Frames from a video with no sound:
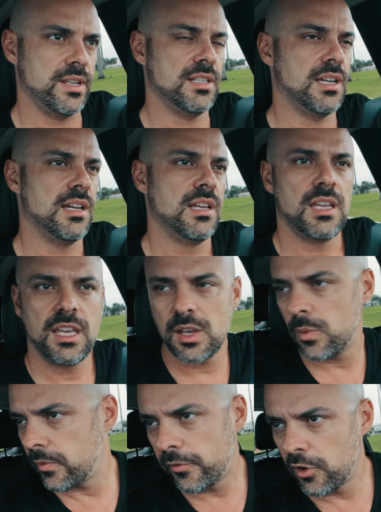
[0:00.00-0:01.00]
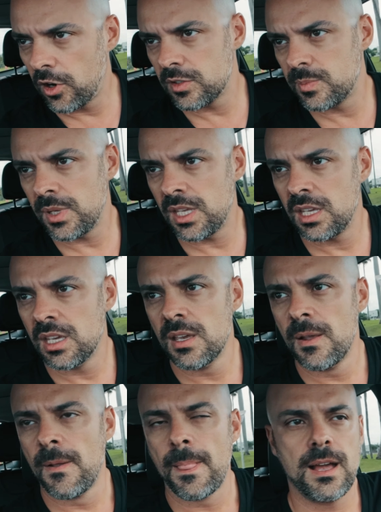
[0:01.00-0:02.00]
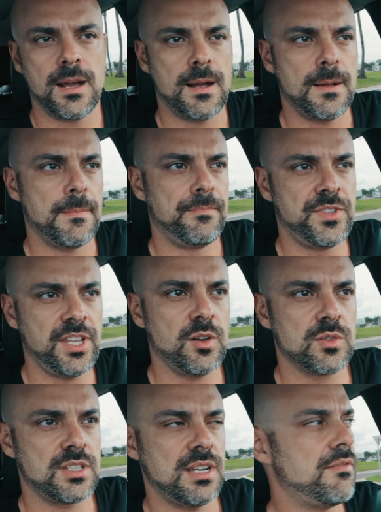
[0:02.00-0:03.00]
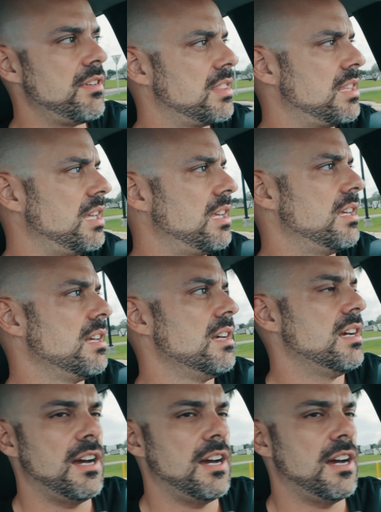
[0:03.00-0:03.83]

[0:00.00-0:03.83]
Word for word: And uh, he refers me uh, deals and everything.